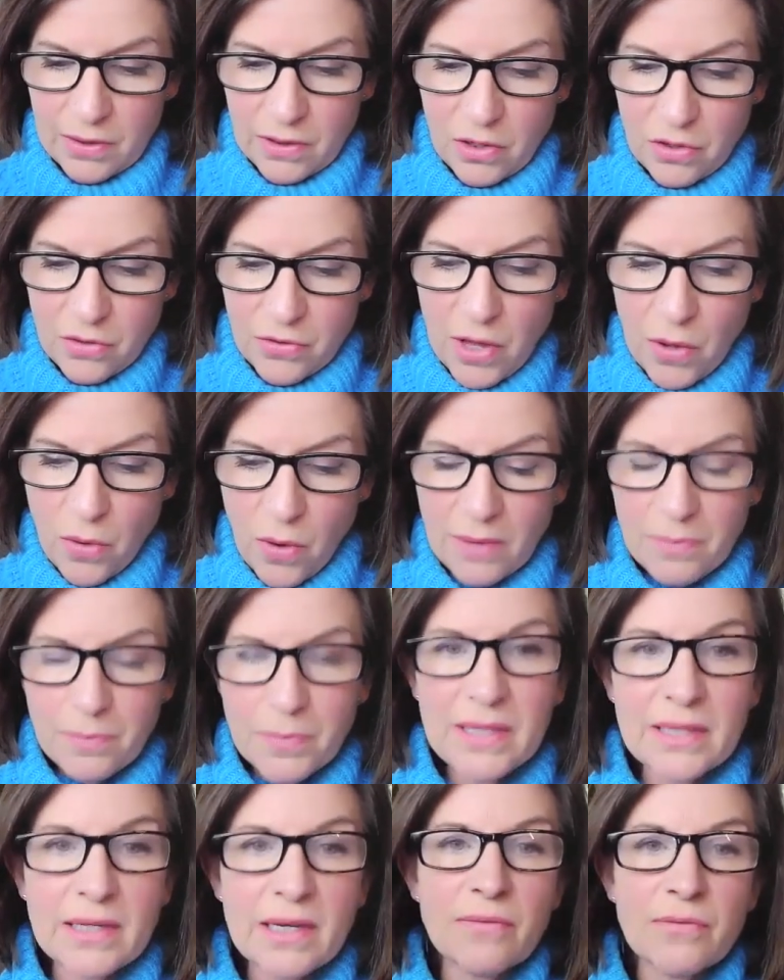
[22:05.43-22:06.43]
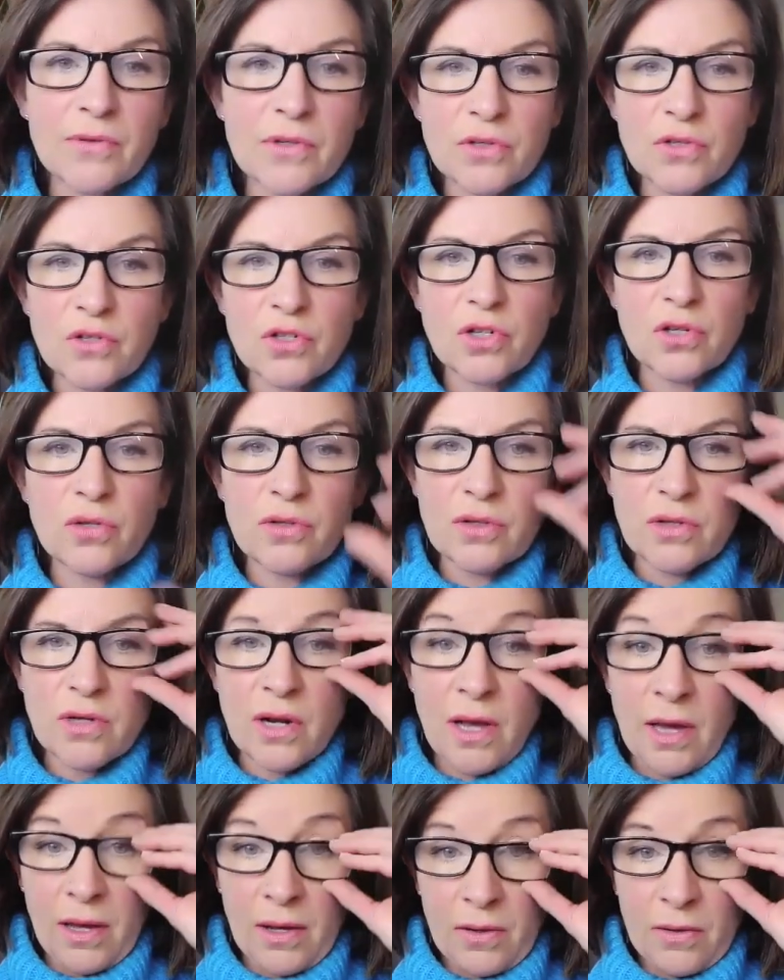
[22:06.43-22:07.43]
Although I'd been given a student
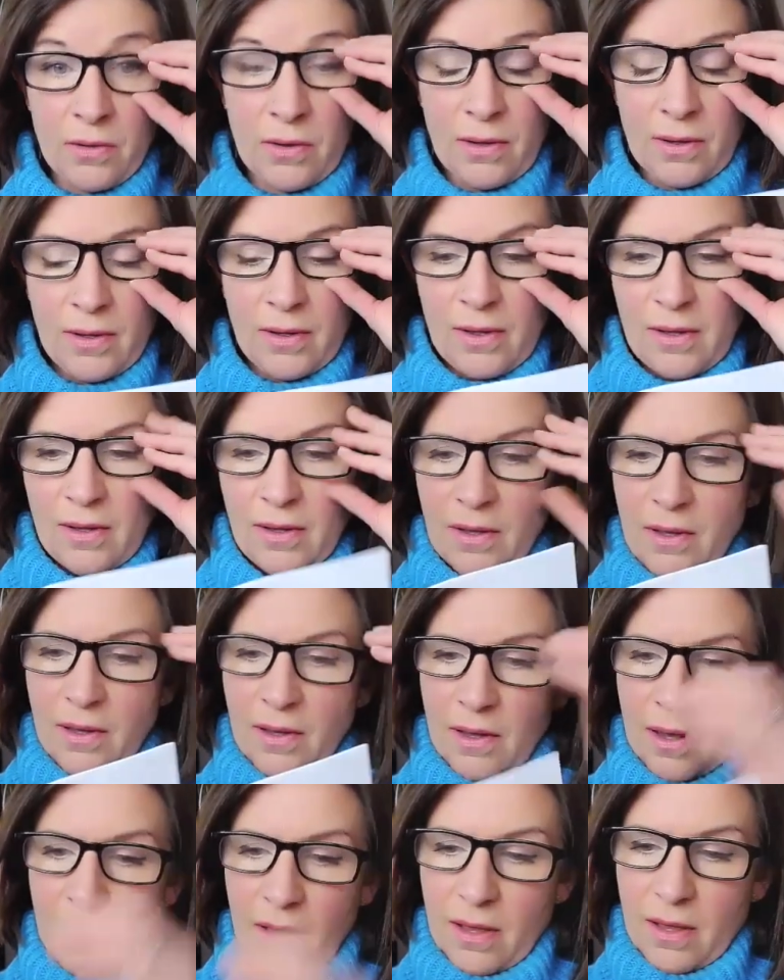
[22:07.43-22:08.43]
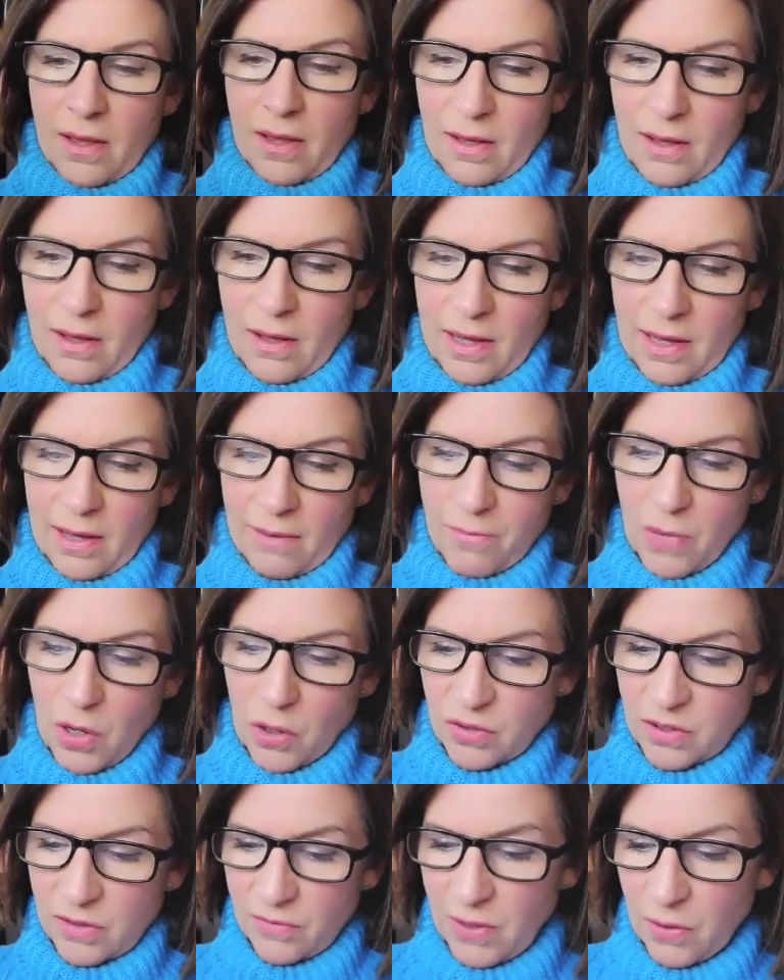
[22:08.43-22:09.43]
loan,
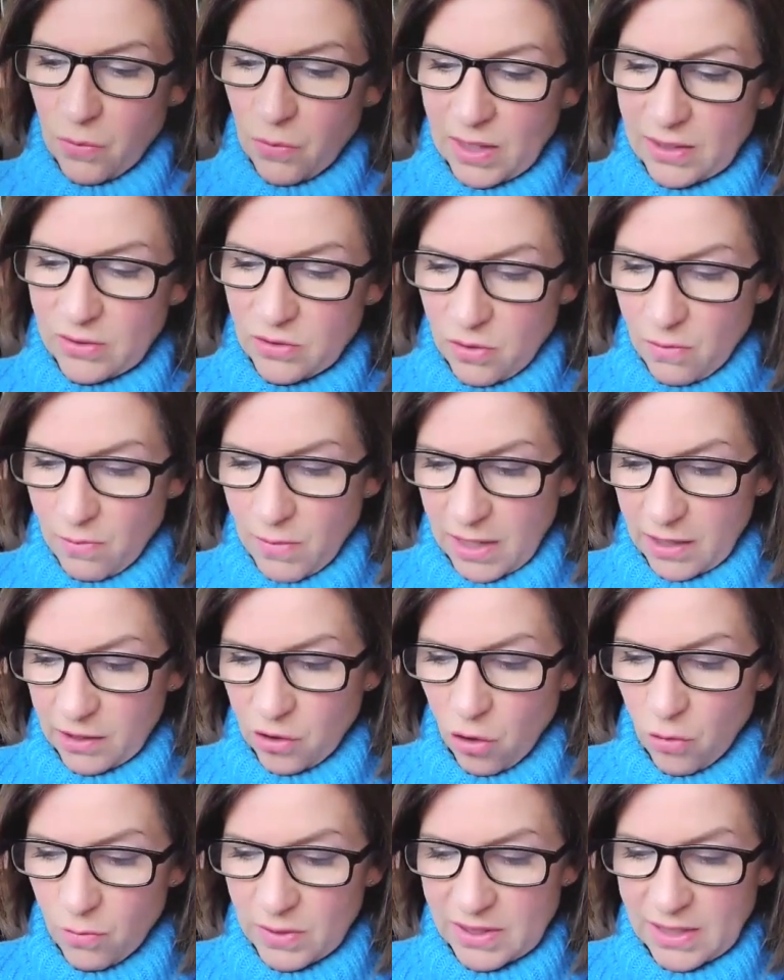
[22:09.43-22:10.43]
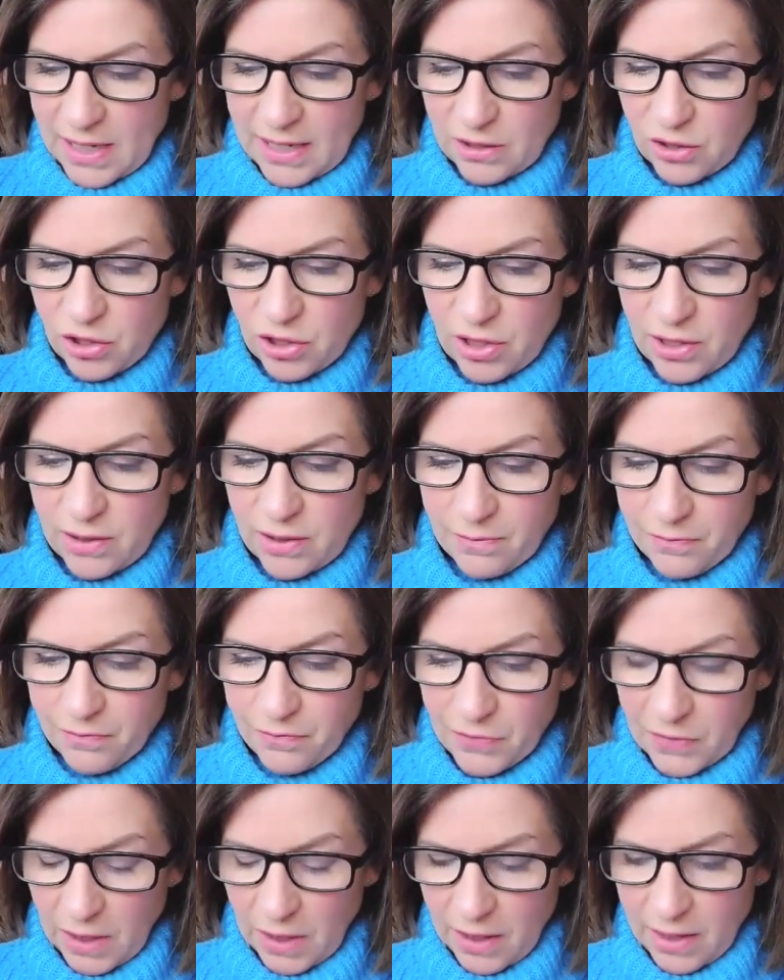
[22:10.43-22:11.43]
most of it went on my accommodation.
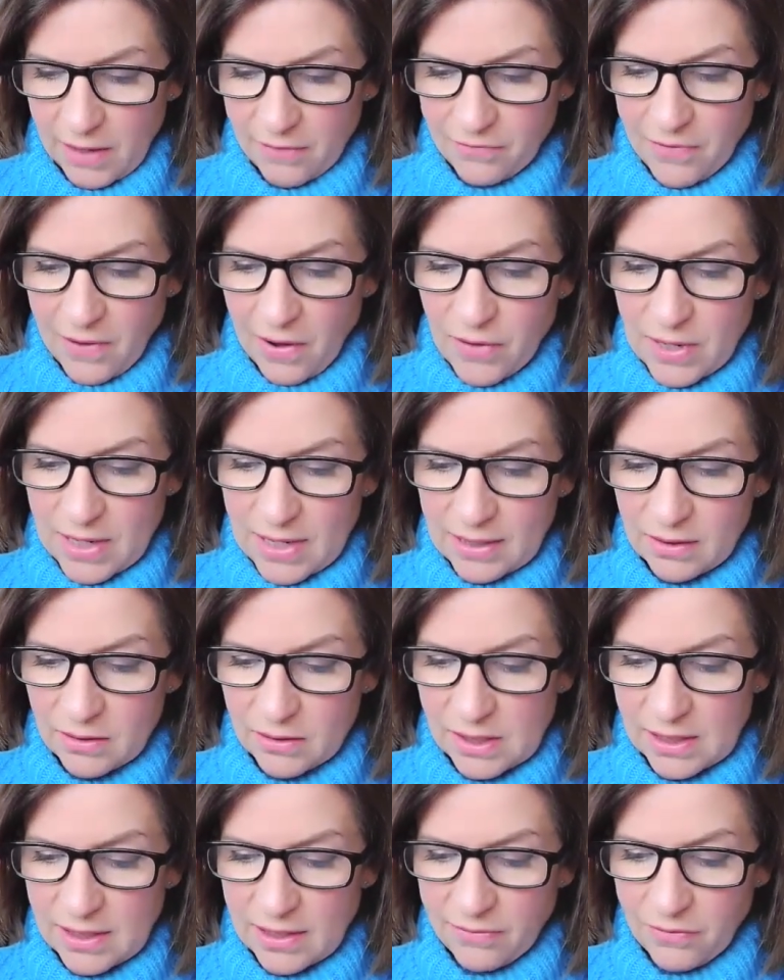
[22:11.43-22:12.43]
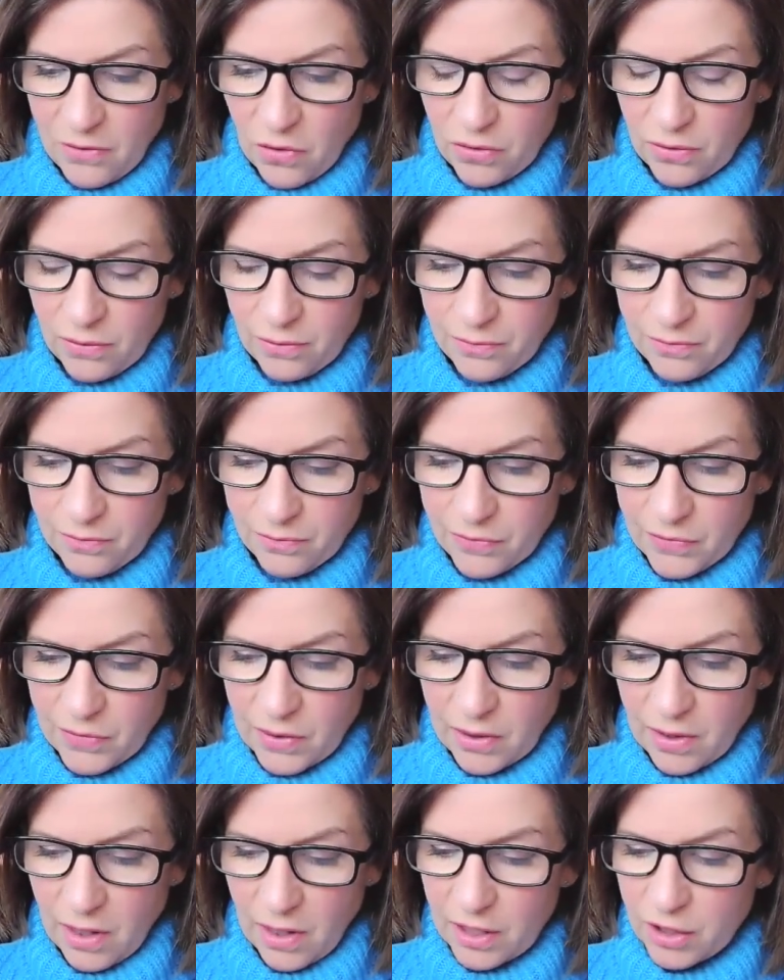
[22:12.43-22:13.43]
I had very little to live on.
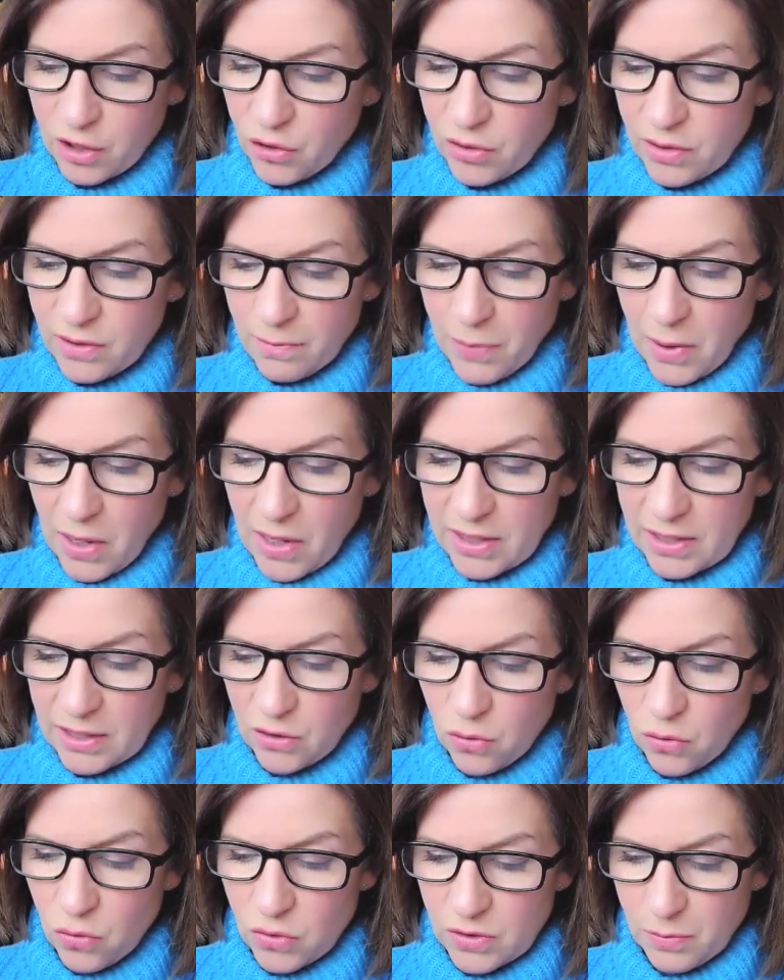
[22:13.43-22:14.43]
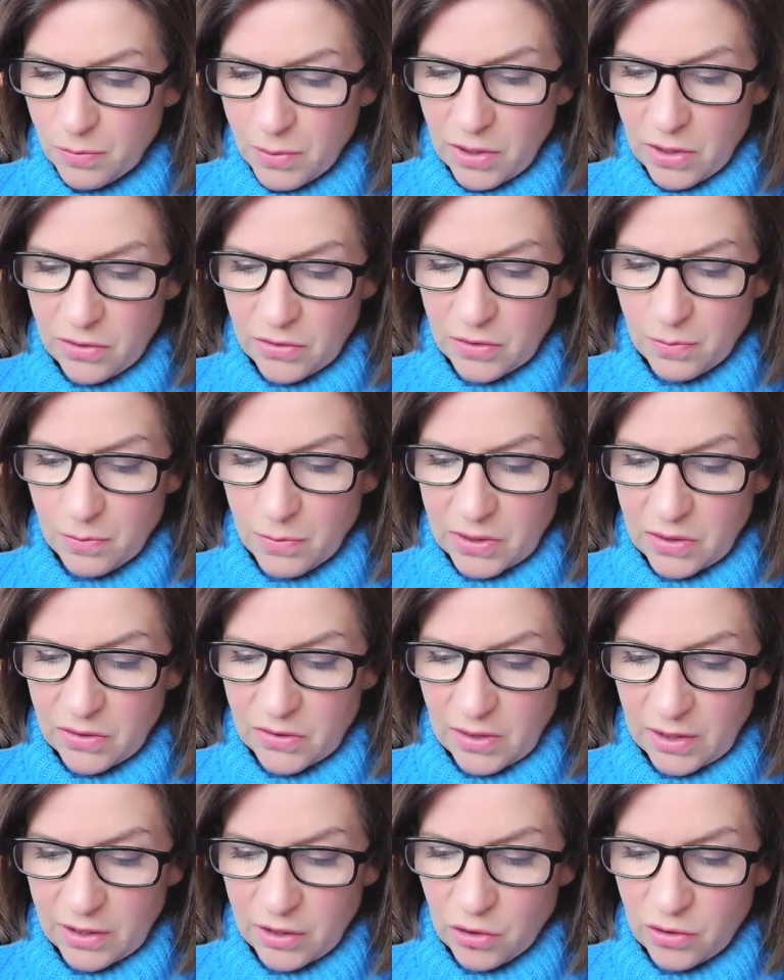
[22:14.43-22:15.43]
I couldn't buy any course books
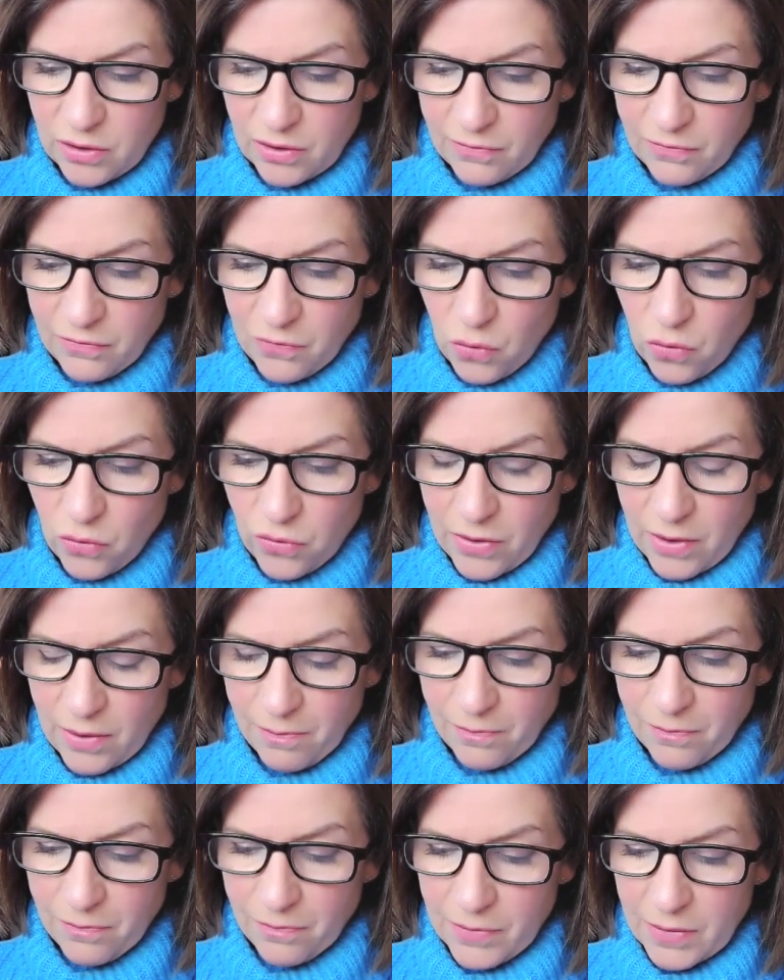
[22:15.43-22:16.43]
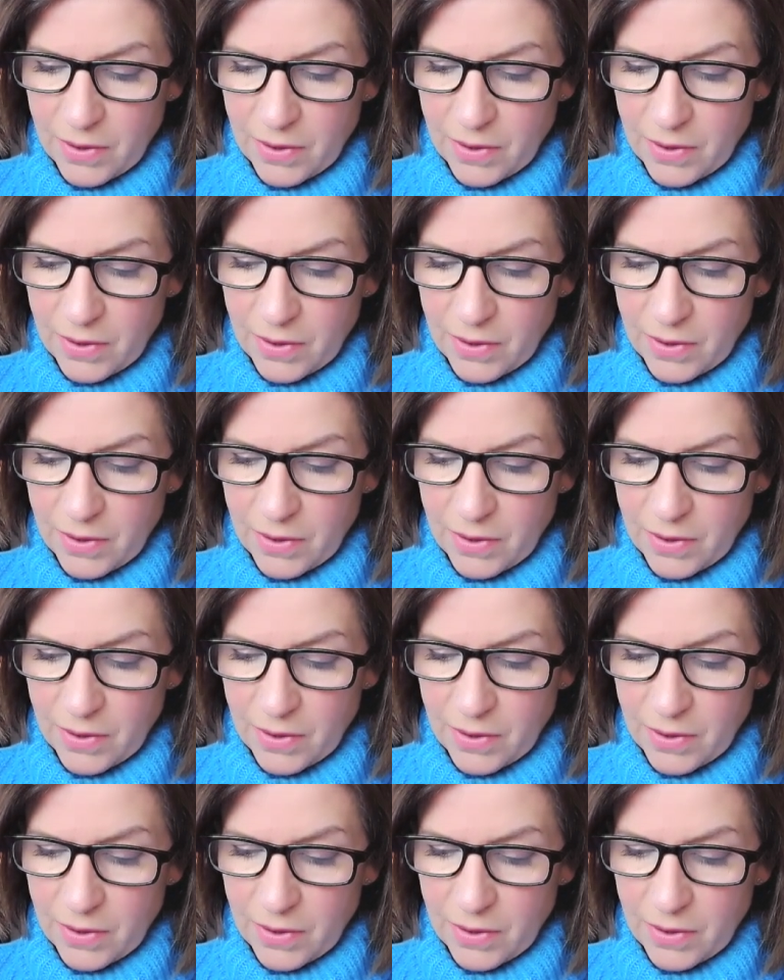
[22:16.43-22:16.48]
because I couldn't afford them.